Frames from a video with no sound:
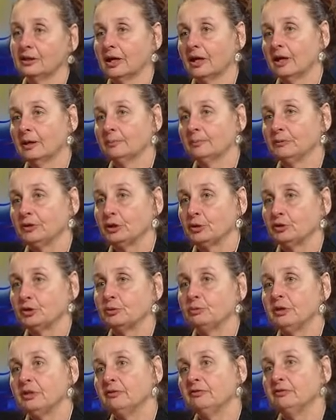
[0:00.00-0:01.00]

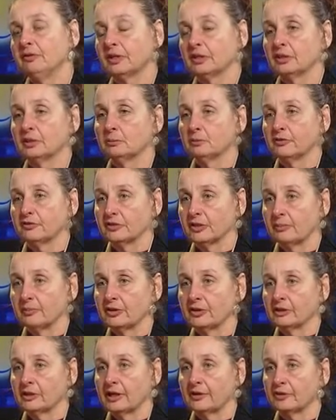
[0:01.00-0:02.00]
to be a victim of
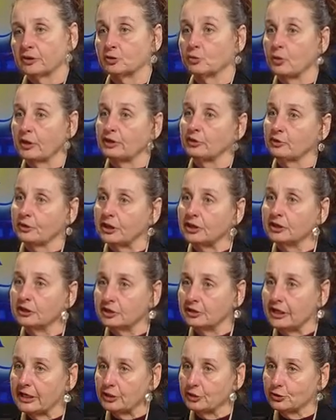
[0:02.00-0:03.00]
something like this when you're in a
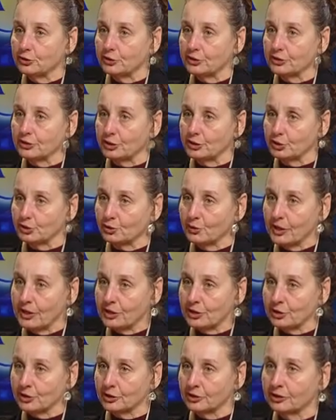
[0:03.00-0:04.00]
dangerous
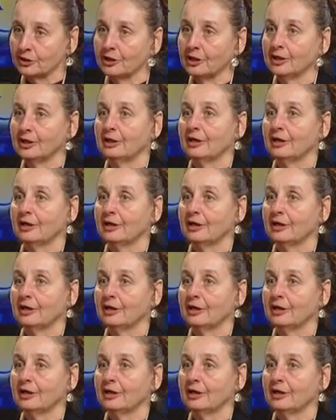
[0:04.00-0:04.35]
situation,